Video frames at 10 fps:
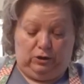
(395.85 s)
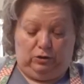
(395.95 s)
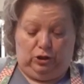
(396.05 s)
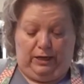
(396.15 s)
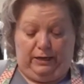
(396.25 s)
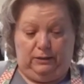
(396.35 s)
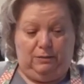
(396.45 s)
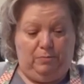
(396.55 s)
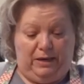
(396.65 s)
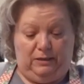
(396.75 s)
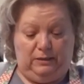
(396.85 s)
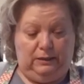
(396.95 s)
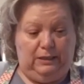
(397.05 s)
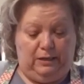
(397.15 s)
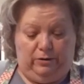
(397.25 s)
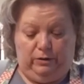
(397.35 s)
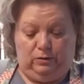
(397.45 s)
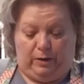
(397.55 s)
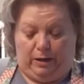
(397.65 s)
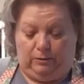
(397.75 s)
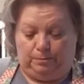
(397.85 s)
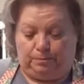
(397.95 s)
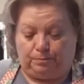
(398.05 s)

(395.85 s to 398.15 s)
so she had some basil in there as well.